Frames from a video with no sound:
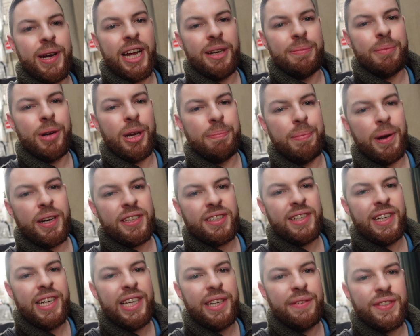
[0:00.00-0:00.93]
and my
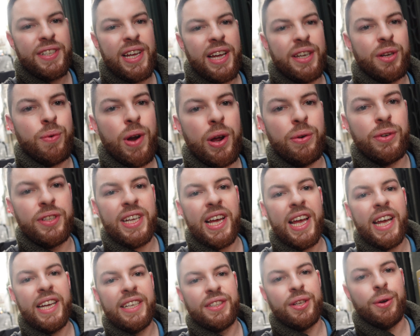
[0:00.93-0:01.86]
bus leaves at around
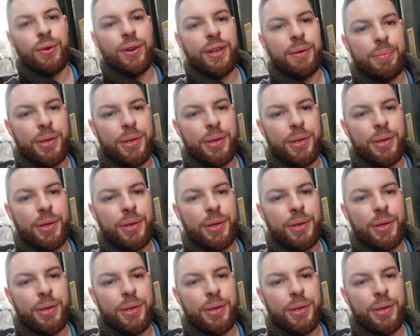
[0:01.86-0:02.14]
8:30